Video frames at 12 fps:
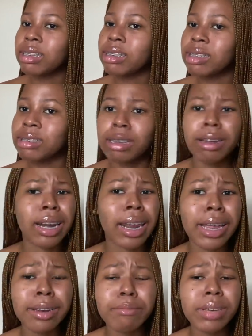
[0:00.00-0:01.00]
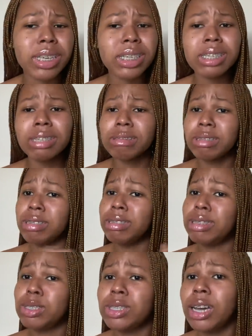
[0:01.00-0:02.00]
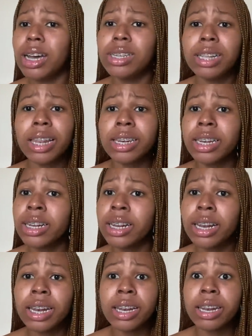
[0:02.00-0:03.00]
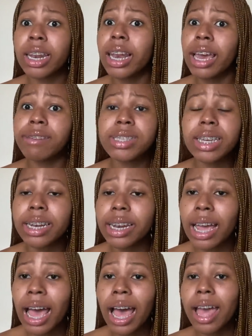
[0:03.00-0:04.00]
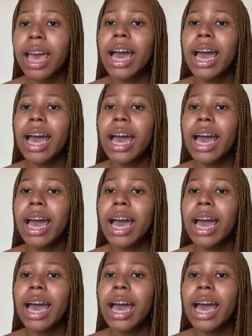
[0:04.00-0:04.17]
his rate me's, his life Tinder.